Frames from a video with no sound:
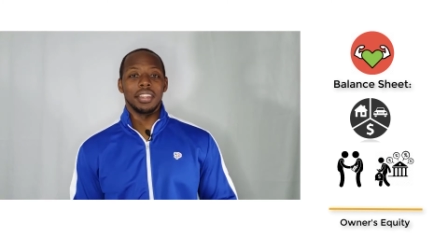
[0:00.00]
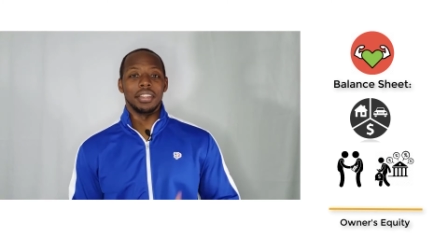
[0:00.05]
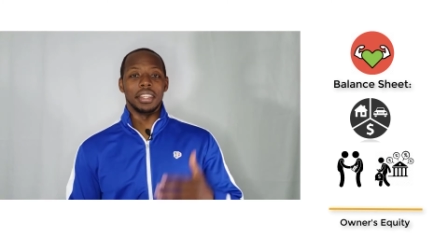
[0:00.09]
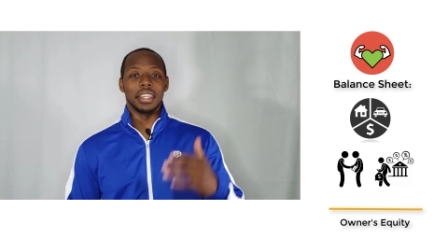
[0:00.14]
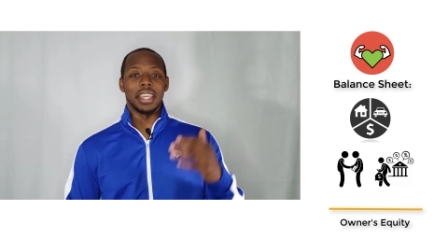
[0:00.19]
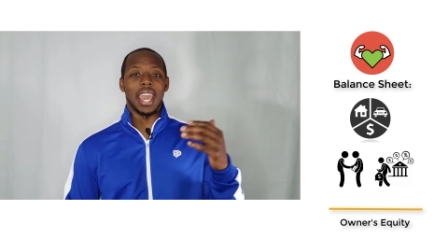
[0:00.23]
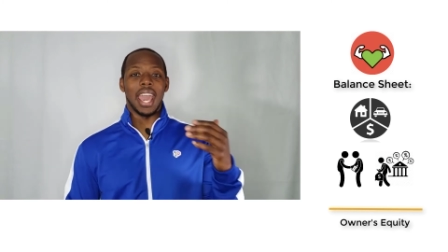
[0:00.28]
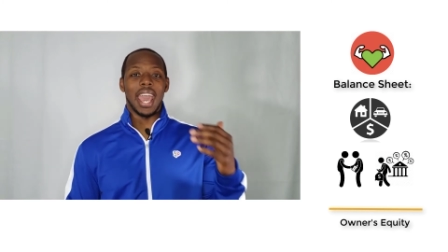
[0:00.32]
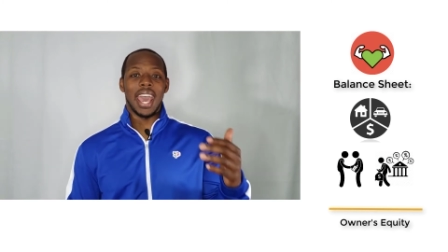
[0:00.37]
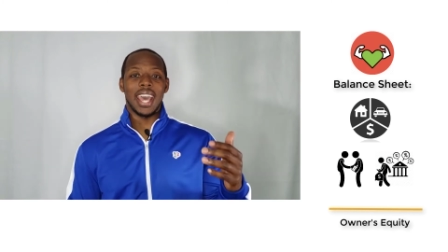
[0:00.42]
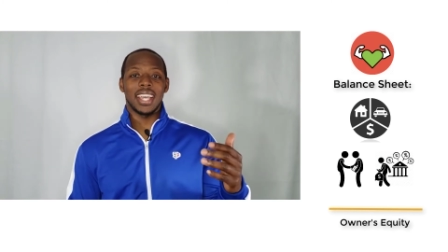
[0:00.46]

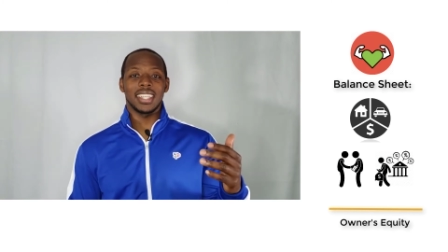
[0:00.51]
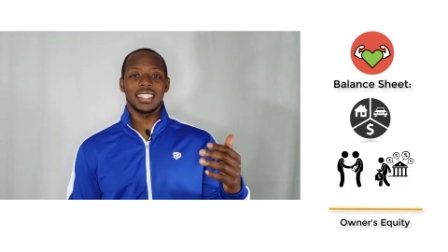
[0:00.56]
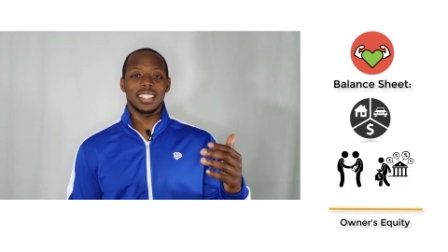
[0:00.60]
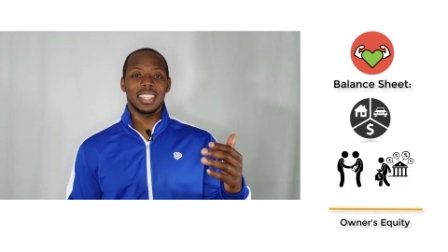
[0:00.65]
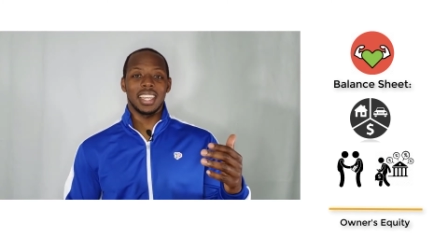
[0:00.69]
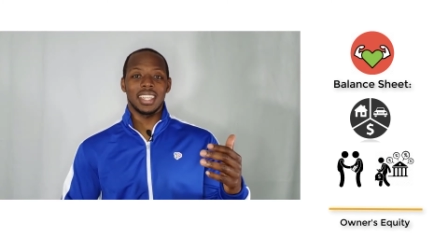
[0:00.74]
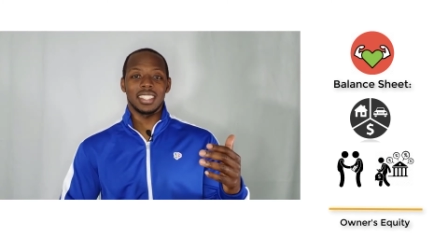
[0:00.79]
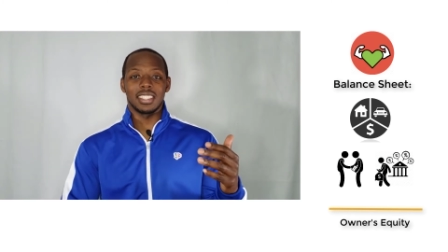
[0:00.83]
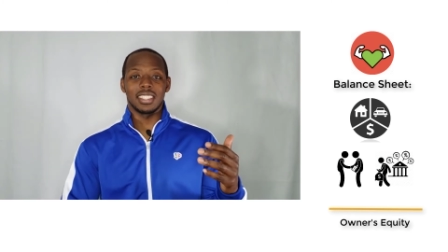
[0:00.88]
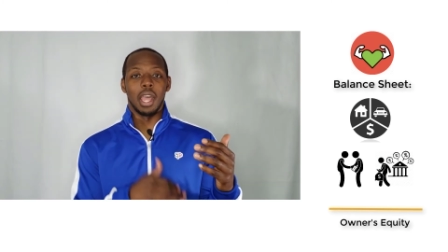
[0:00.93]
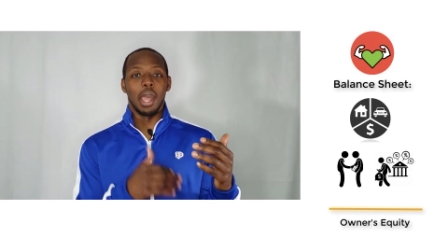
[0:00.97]
the
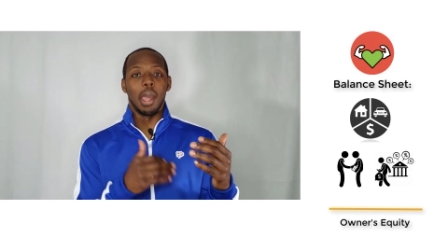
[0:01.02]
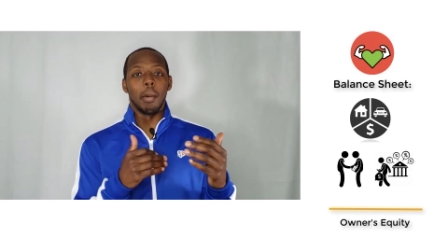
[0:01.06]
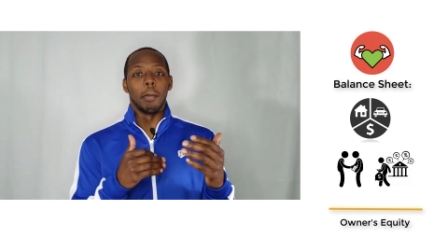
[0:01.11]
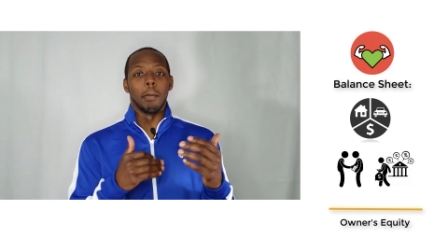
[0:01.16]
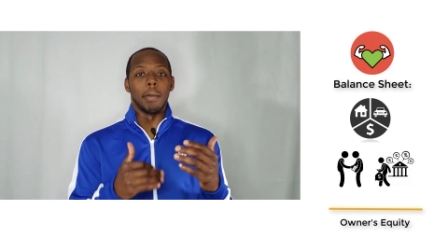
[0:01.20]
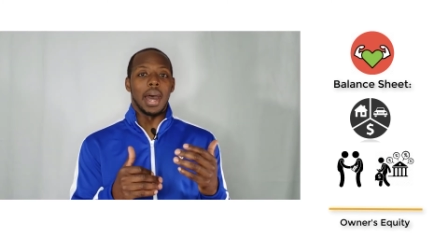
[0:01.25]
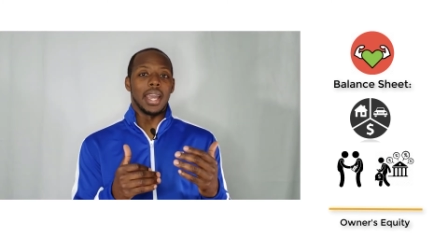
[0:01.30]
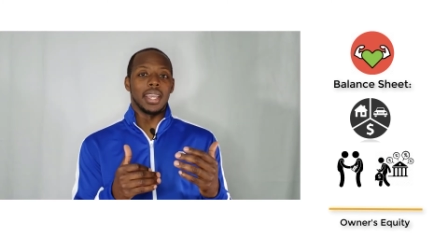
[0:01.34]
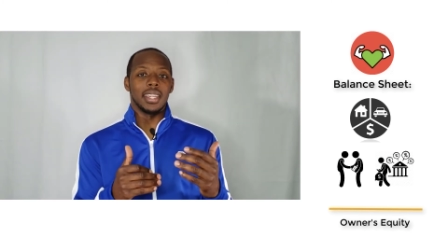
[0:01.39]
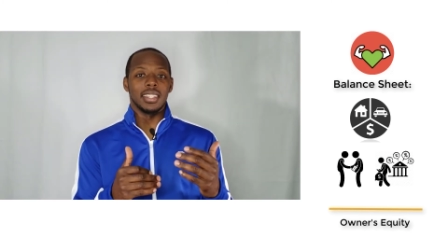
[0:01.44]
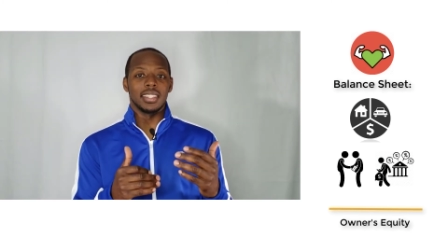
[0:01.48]
assets
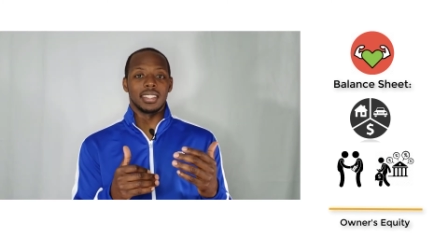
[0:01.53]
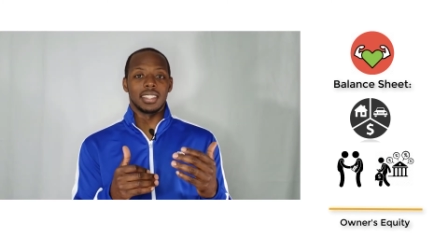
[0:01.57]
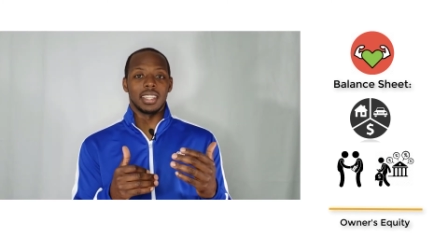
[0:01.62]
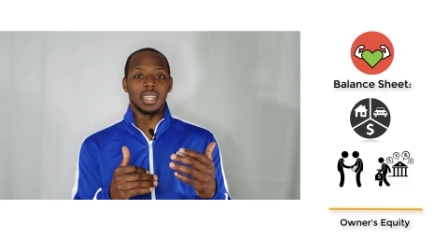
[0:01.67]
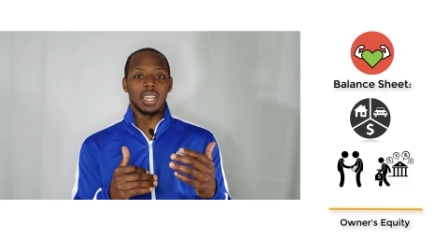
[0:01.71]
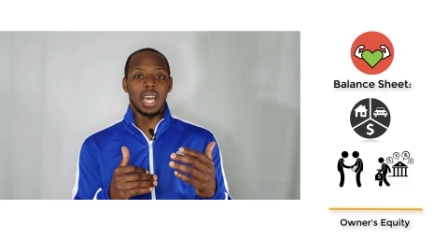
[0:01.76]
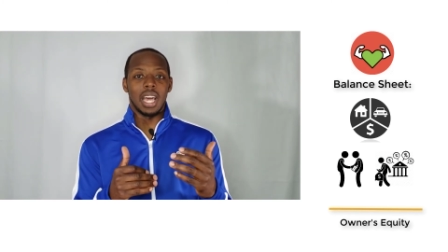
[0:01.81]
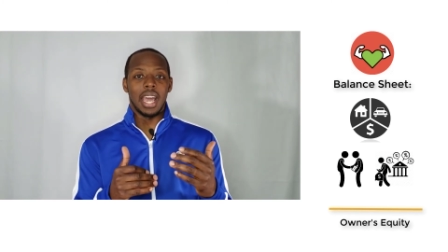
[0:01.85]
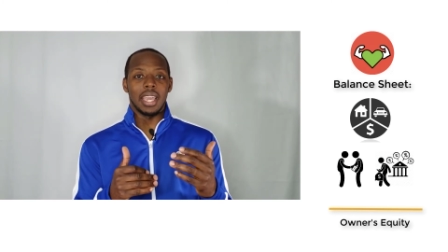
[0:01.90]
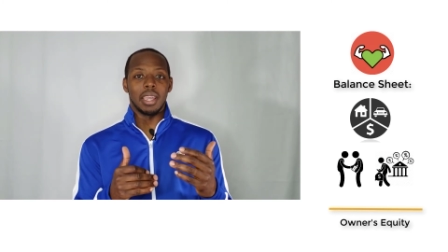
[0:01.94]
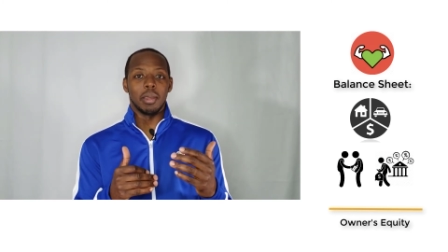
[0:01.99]
minus the
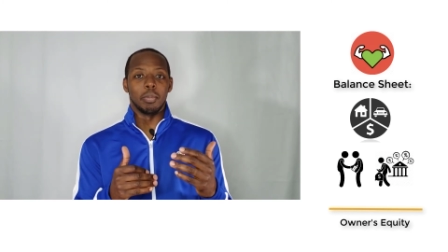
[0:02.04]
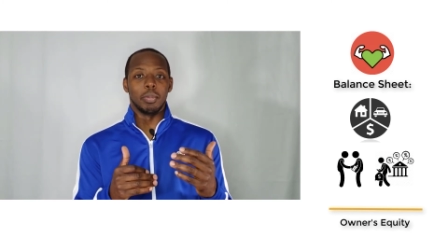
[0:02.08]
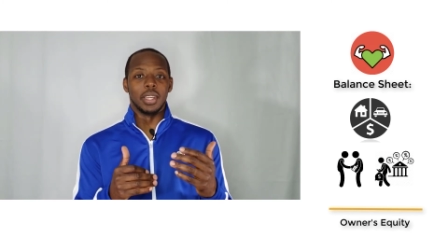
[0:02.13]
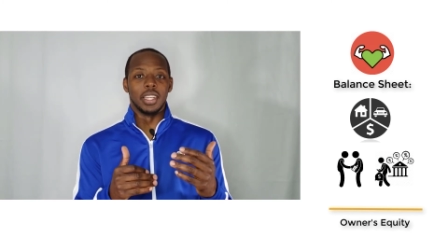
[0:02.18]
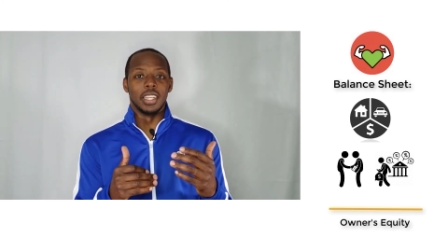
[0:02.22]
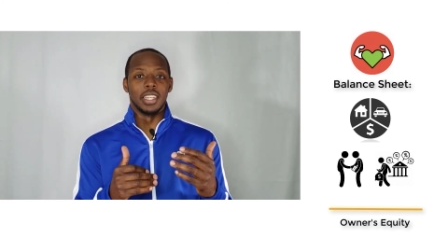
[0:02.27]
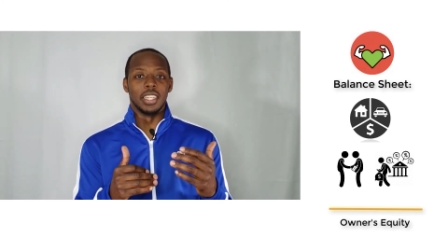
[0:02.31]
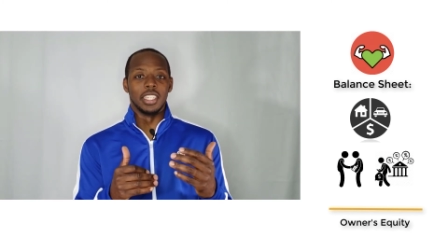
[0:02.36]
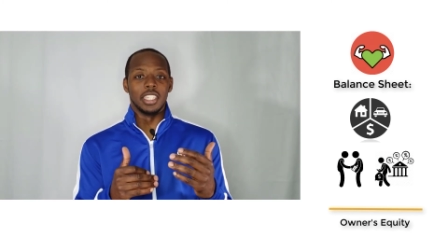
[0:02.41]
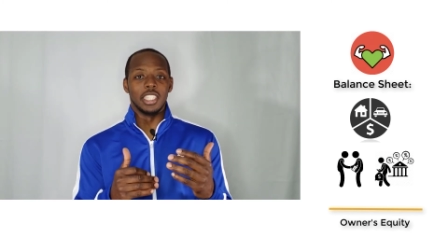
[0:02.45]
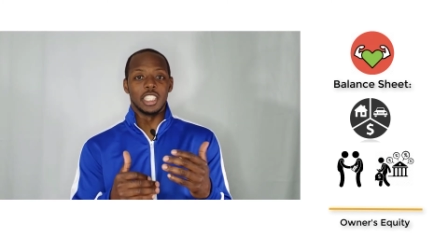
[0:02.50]

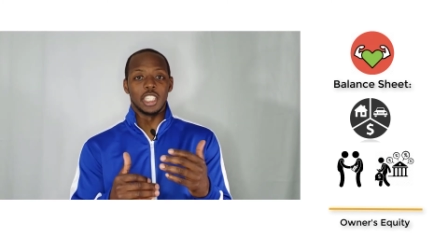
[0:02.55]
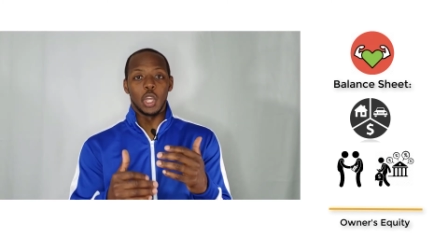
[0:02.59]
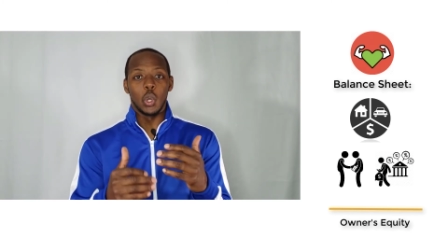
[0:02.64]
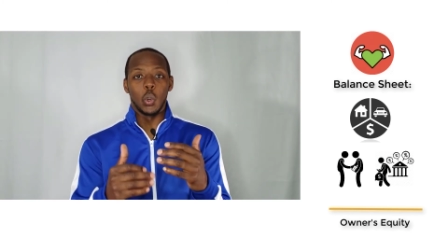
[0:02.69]
liabilities.